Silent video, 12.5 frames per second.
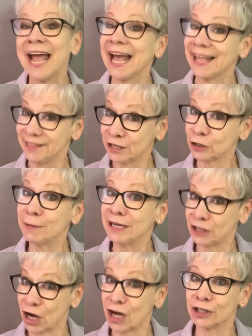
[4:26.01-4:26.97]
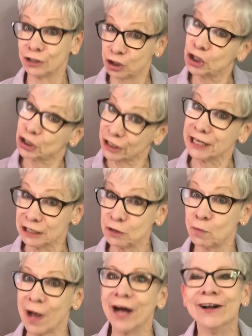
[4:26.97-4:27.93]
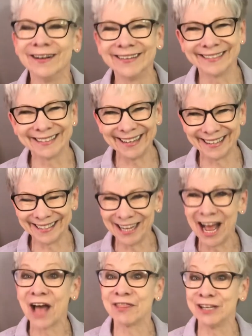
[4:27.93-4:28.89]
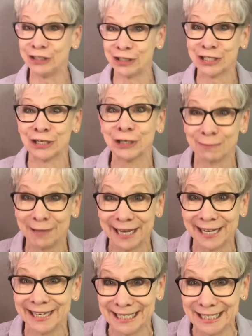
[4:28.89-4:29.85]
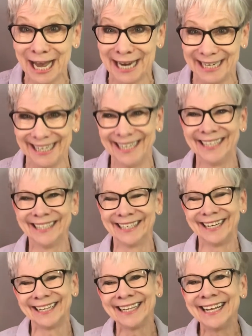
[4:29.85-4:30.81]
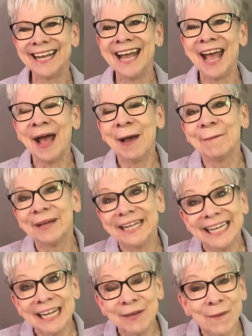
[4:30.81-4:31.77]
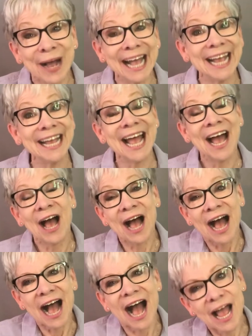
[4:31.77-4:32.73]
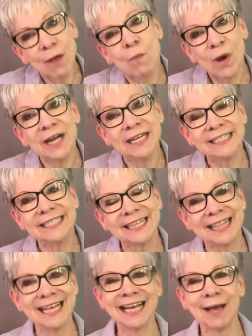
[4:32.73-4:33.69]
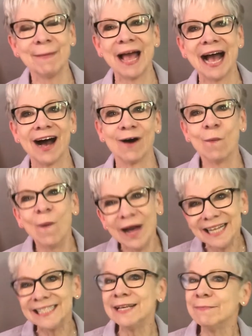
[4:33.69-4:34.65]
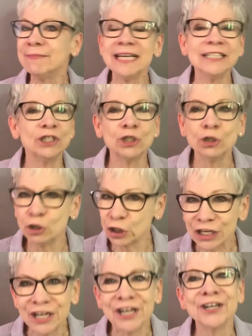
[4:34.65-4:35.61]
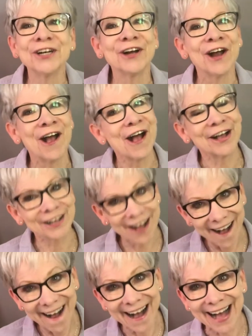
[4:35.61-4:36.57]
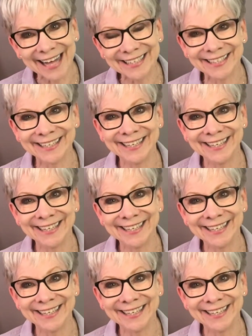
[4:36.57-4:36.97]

And there's my dog cheering as well. I think she's hearing me get excited. But anyway, I want us to think about, what does it mean to cheer God?